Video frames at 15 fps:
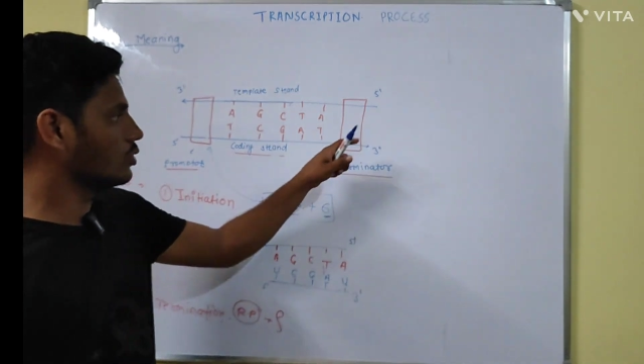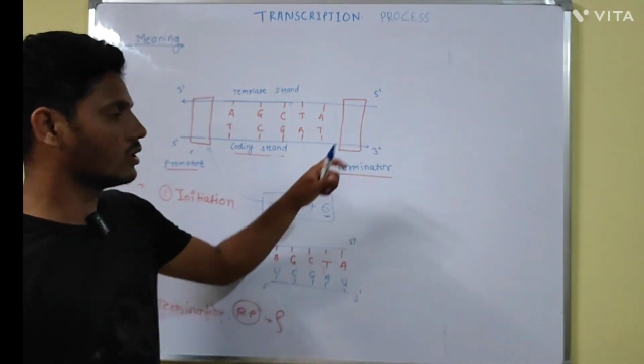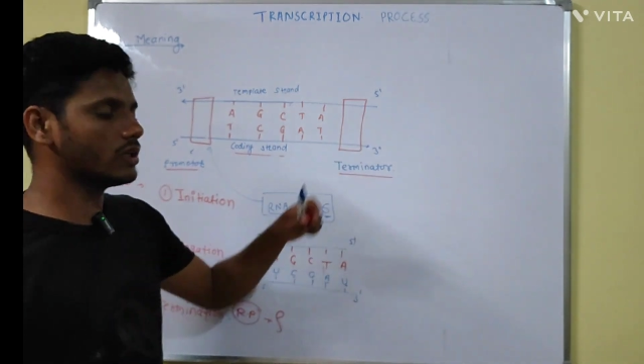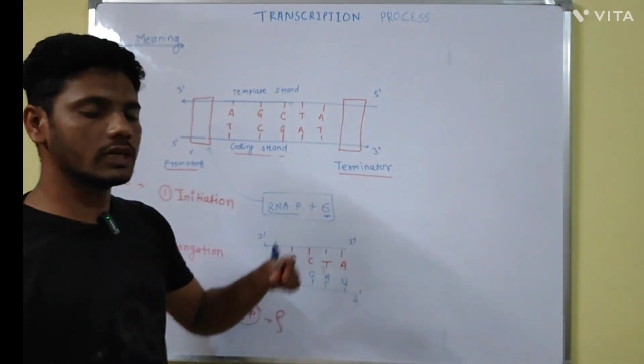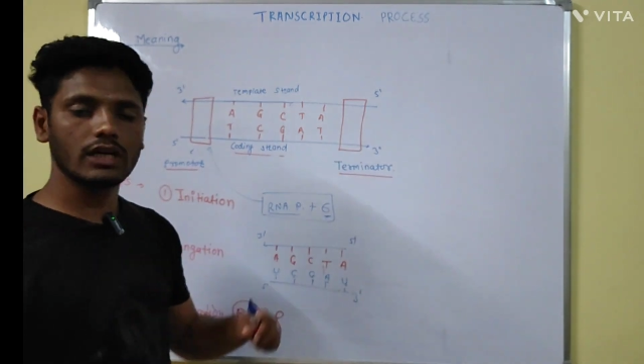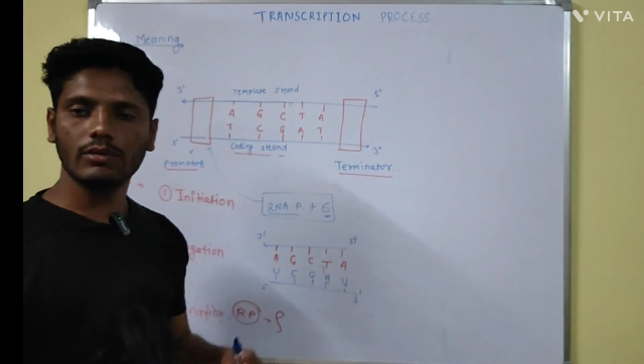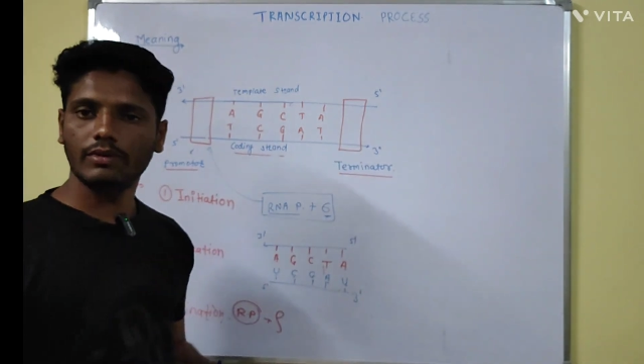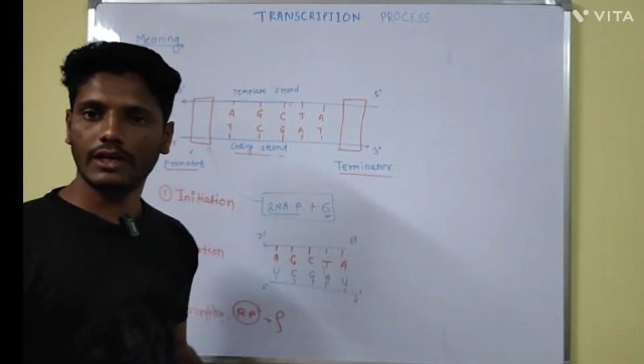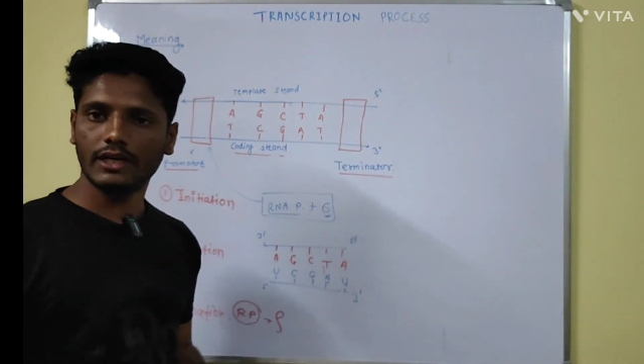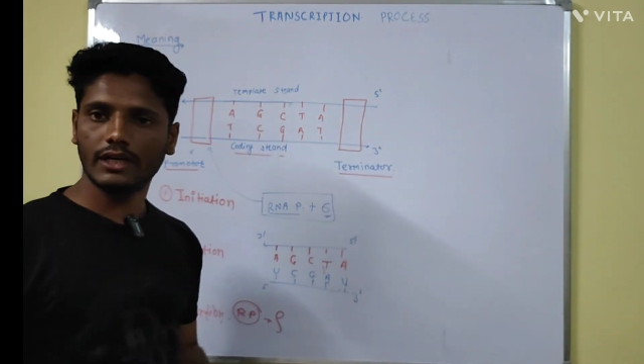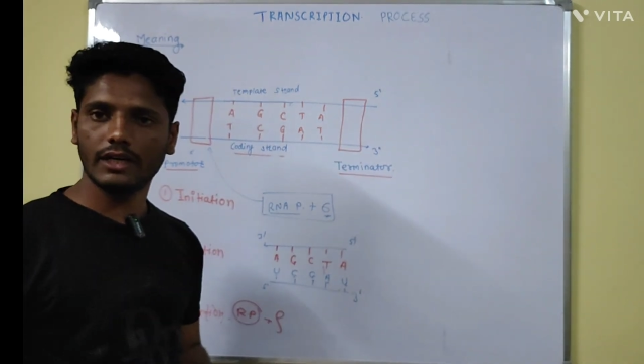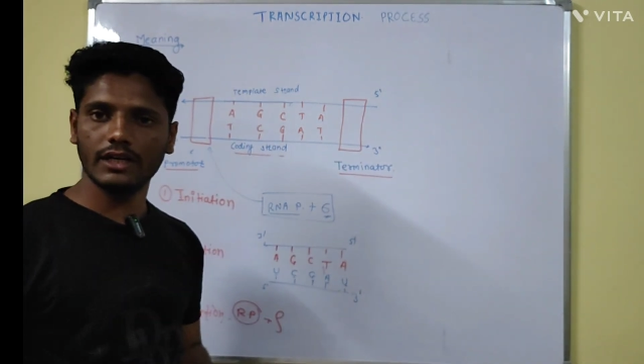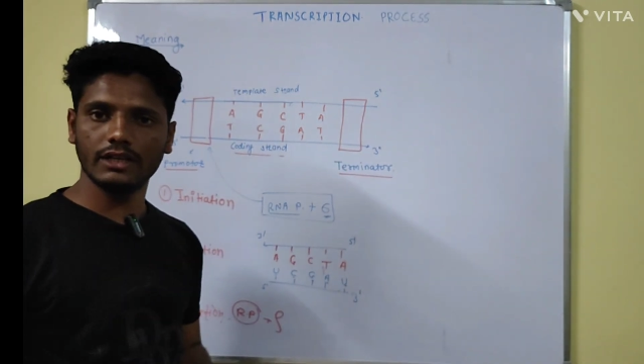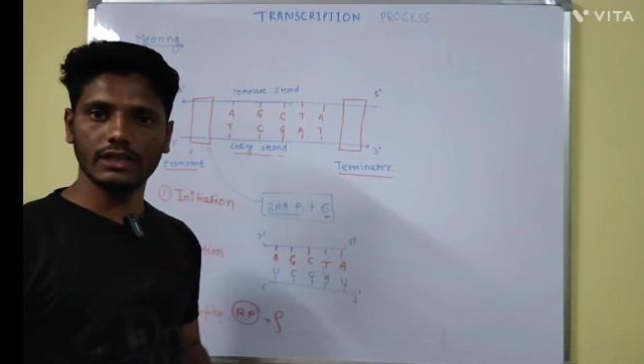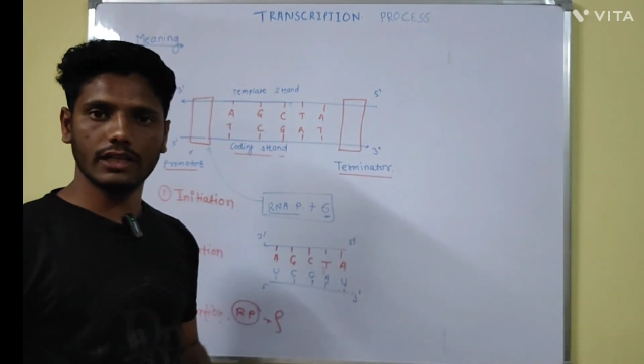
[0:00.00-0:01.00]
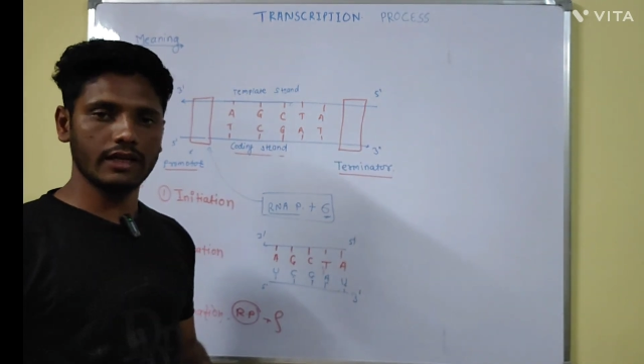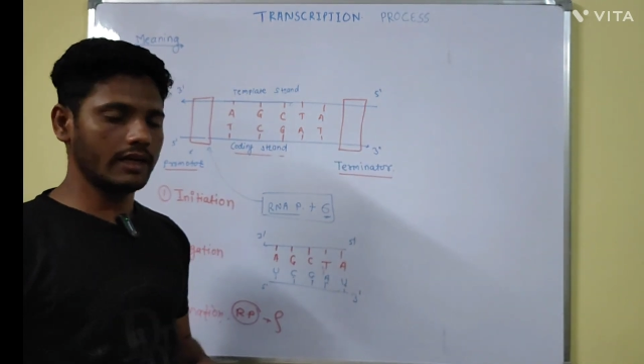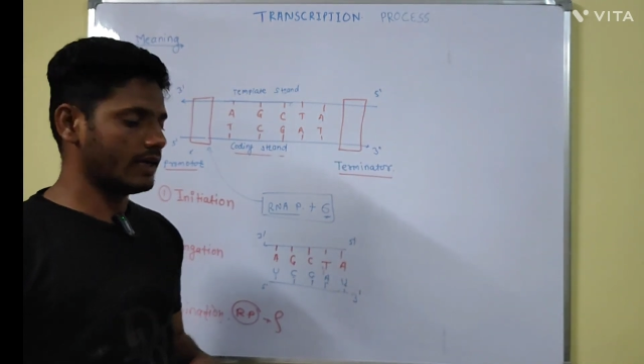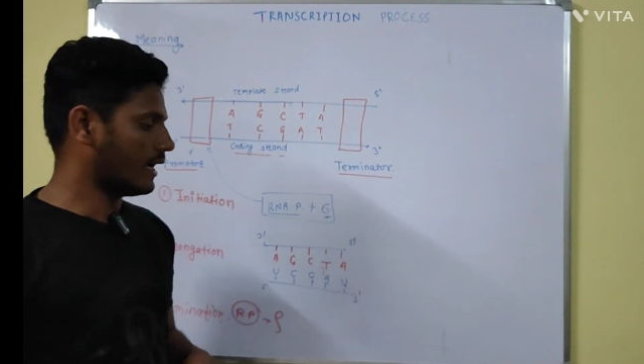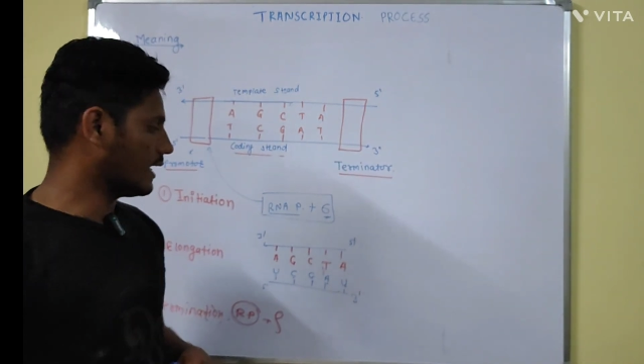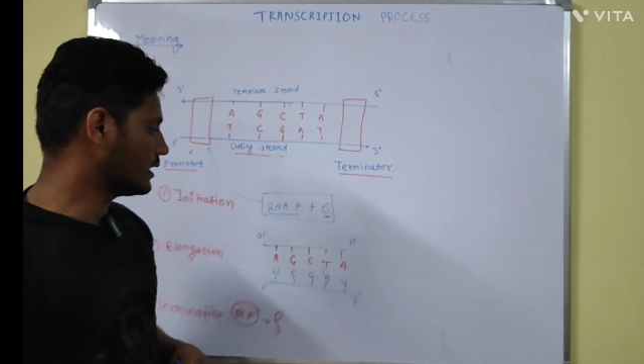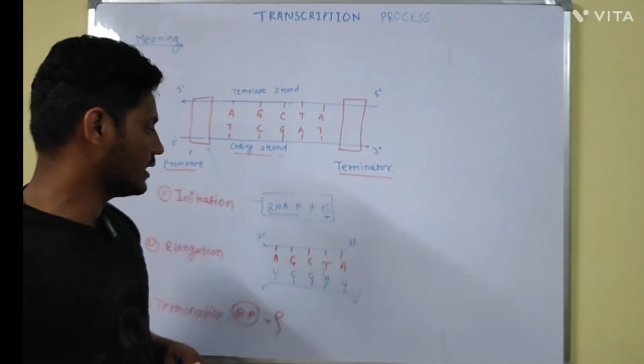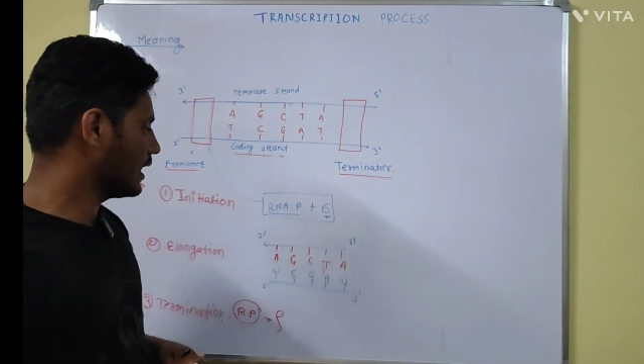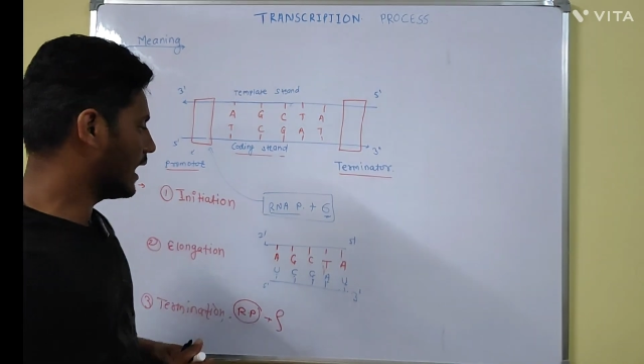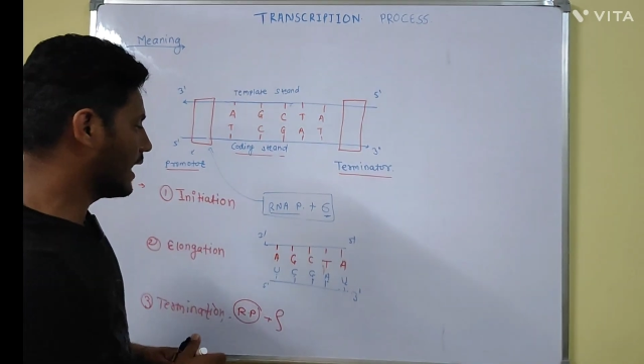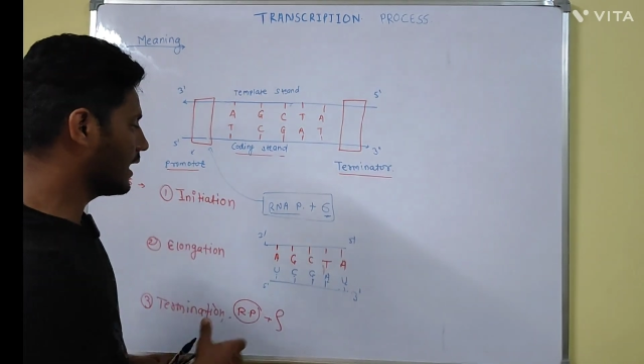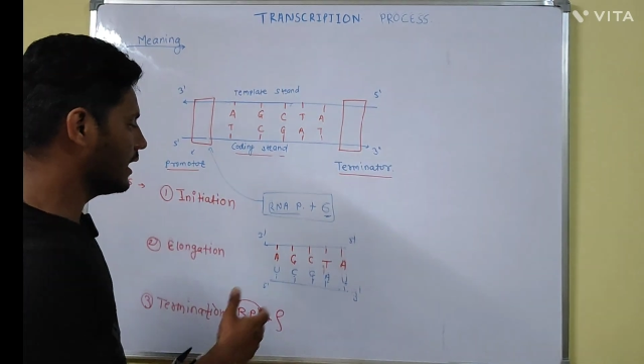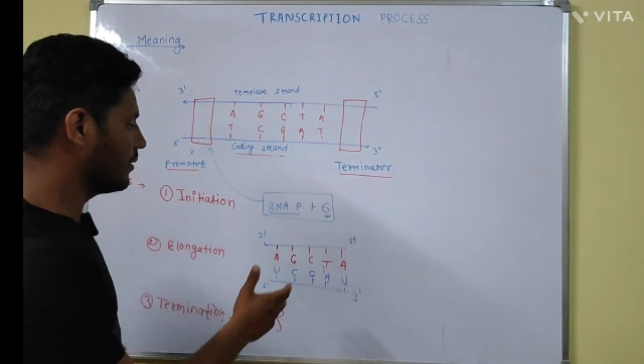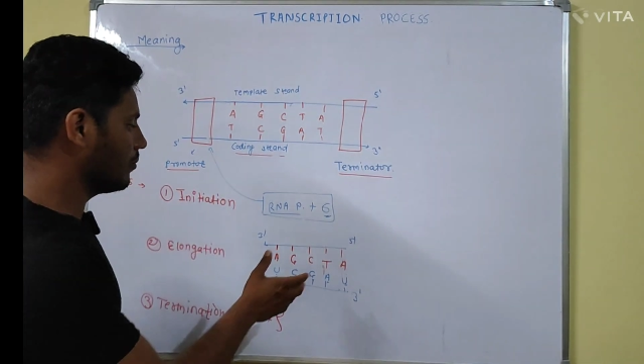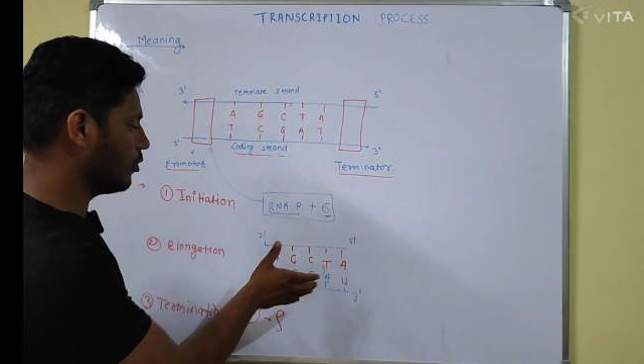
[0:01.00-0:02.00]
to the terminator region and the
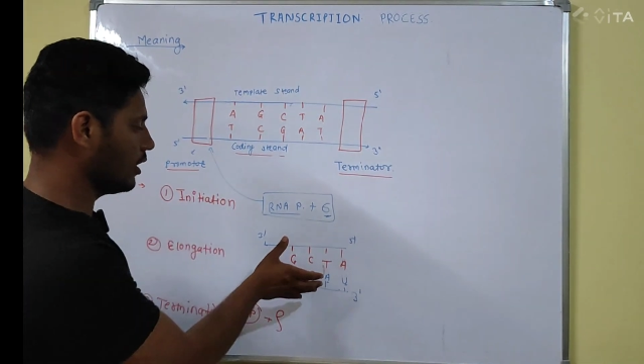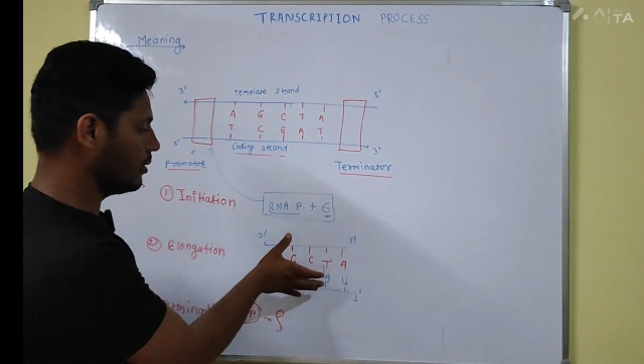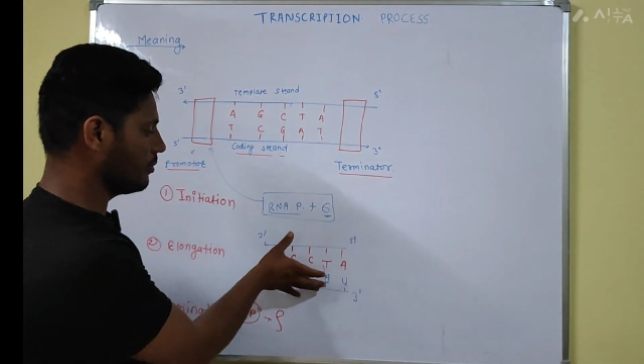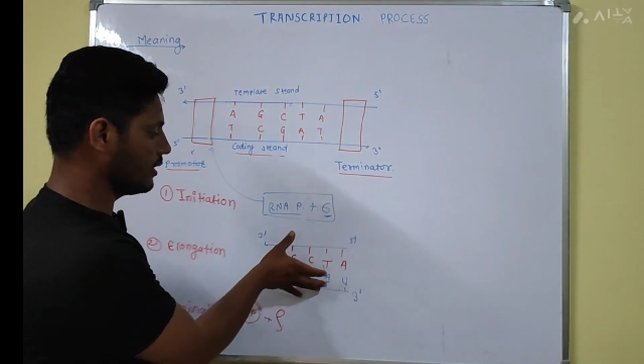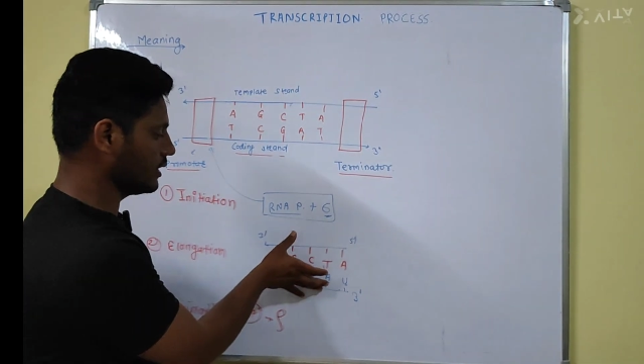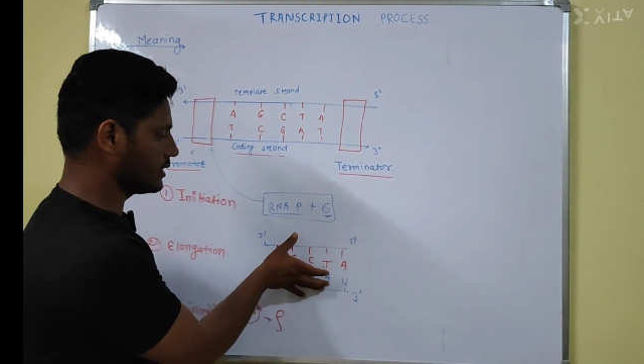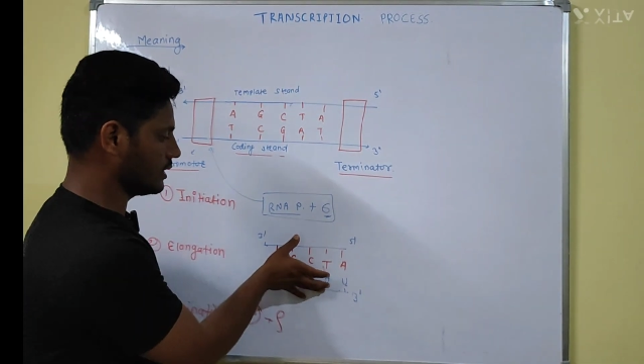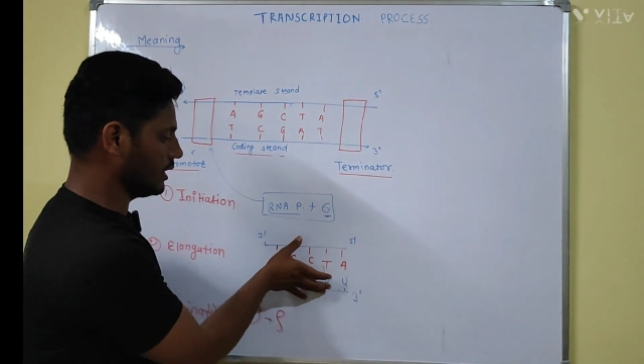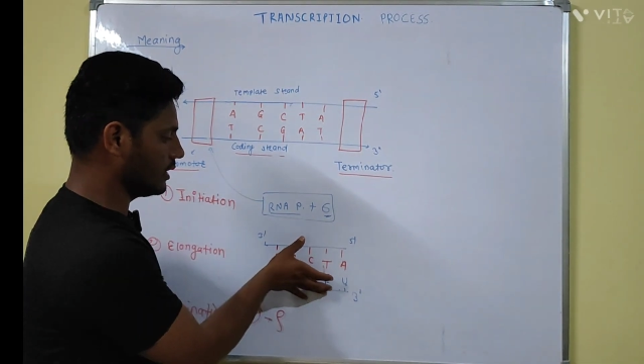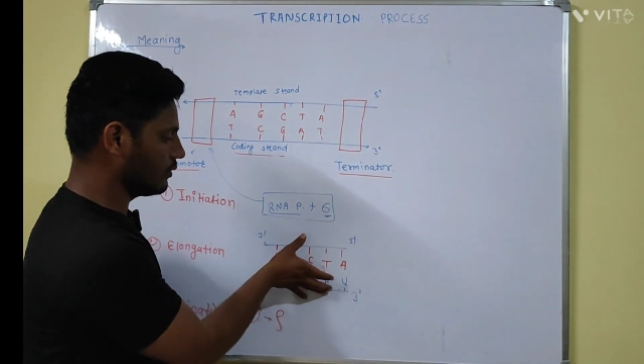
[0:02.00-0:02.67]
RNA polymerase,